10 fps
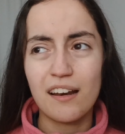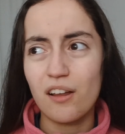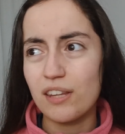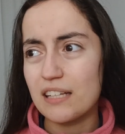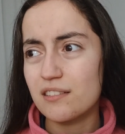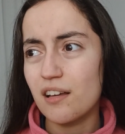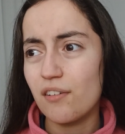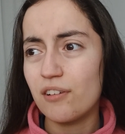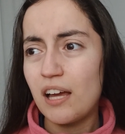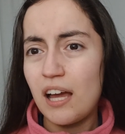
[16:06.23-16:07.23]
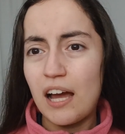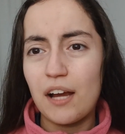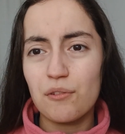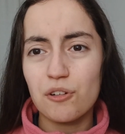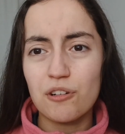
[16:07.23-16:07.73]
and all that stuff. I
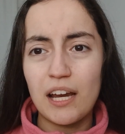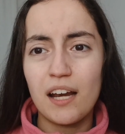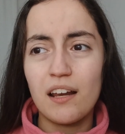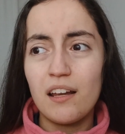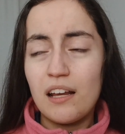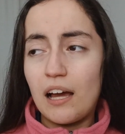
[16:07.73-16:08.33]
regret